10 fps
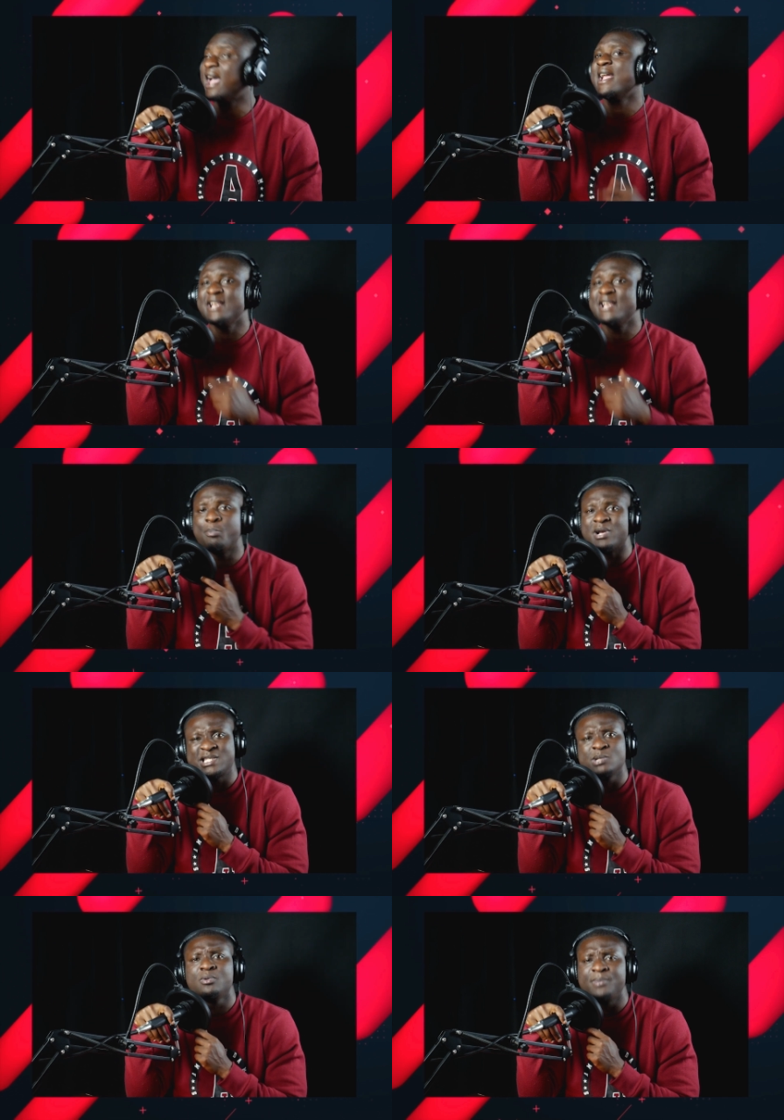Ain't your
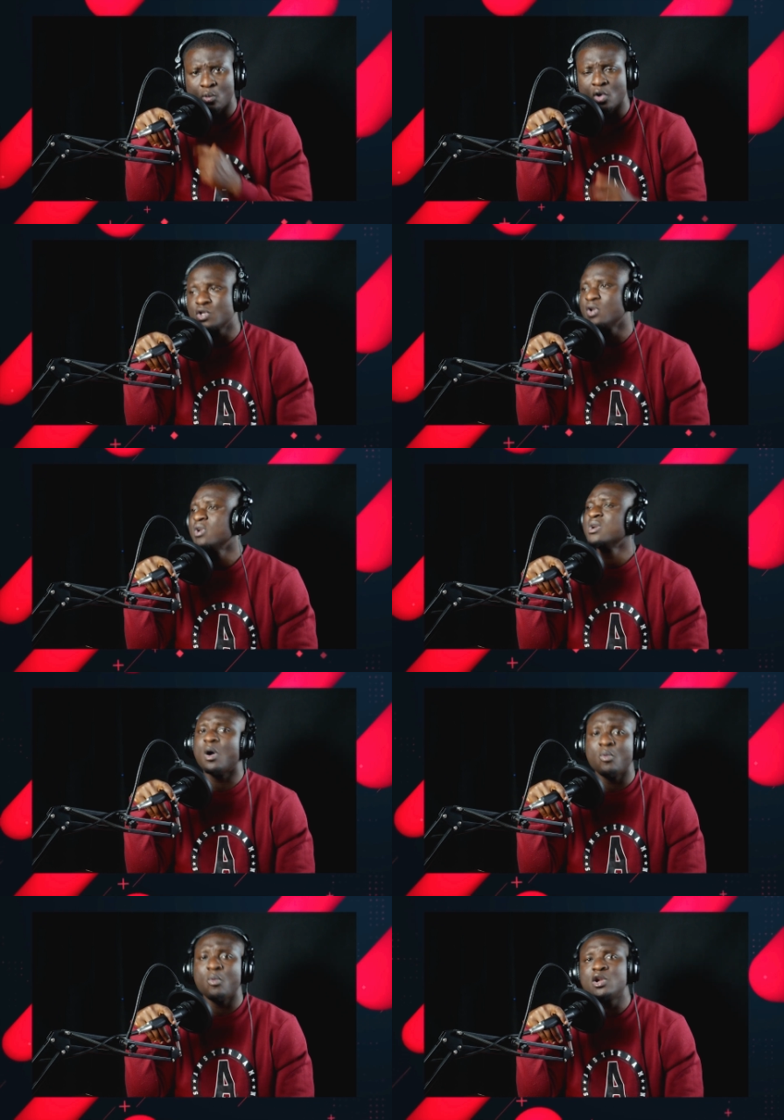possible because
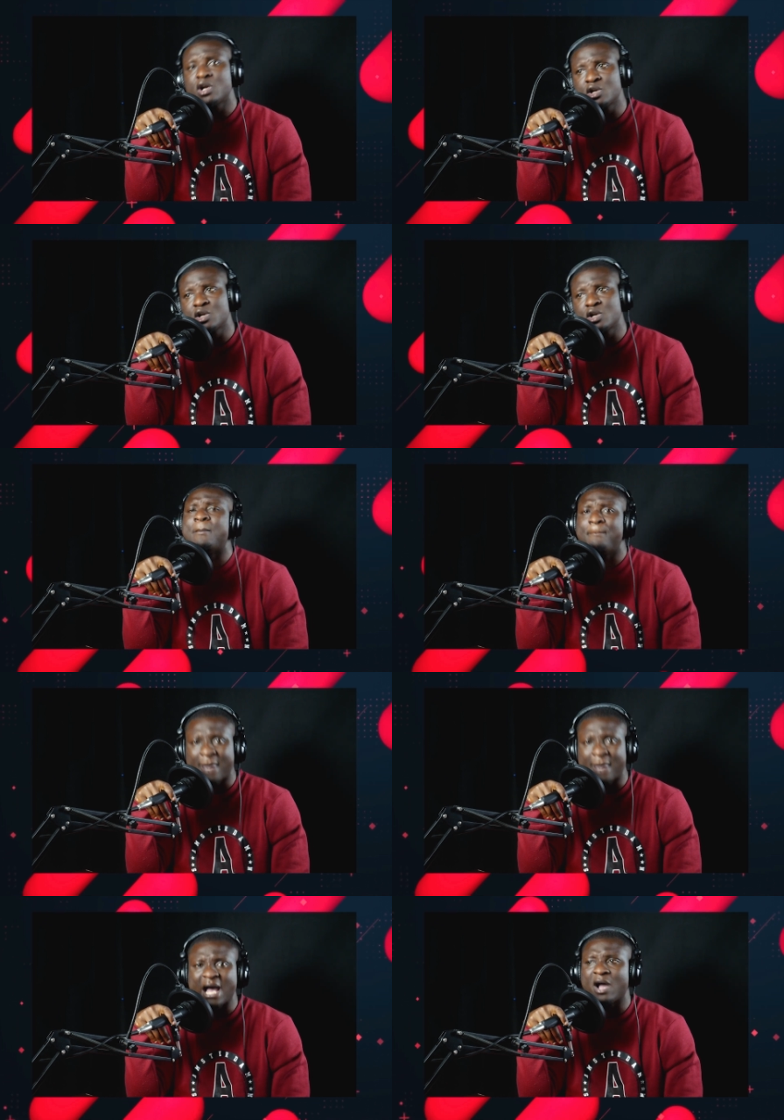our Lord of
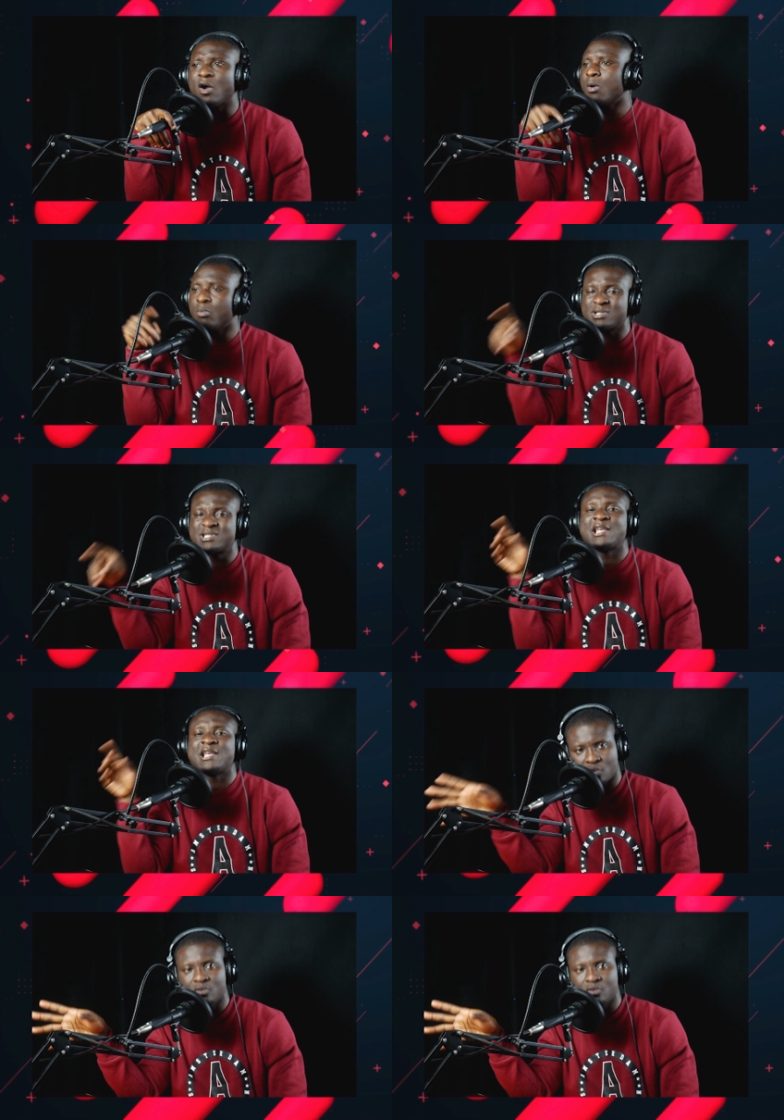Emba or
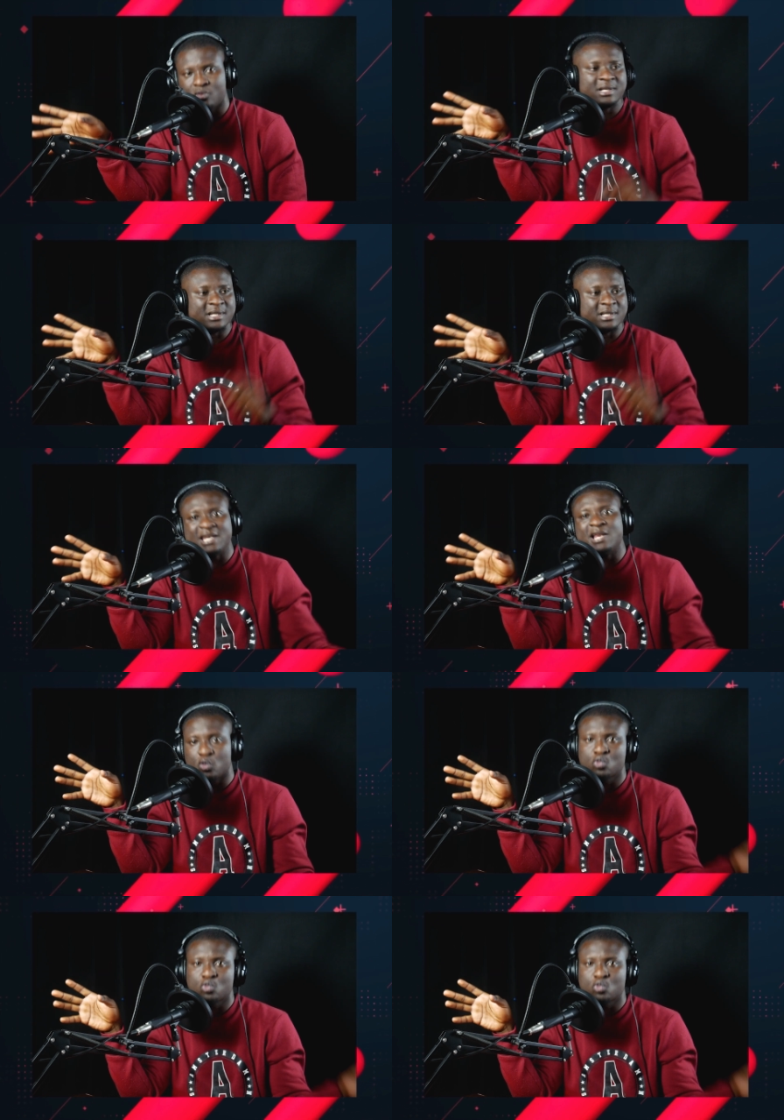Mosano to say there
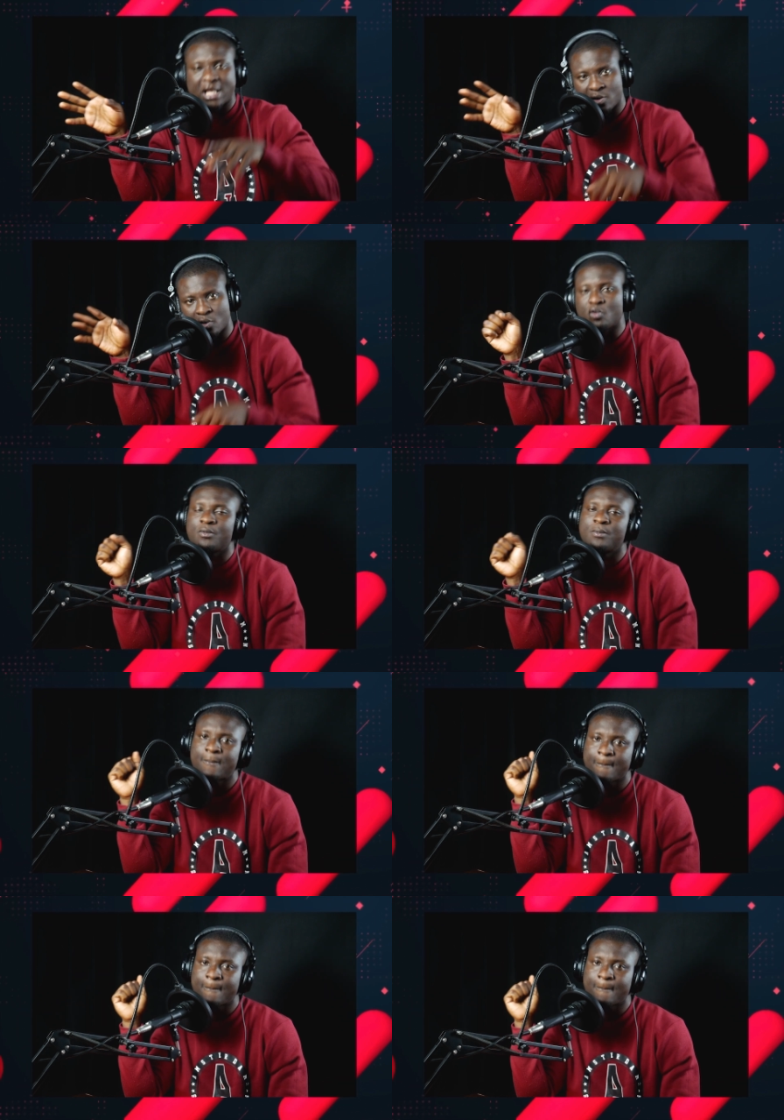was so sano.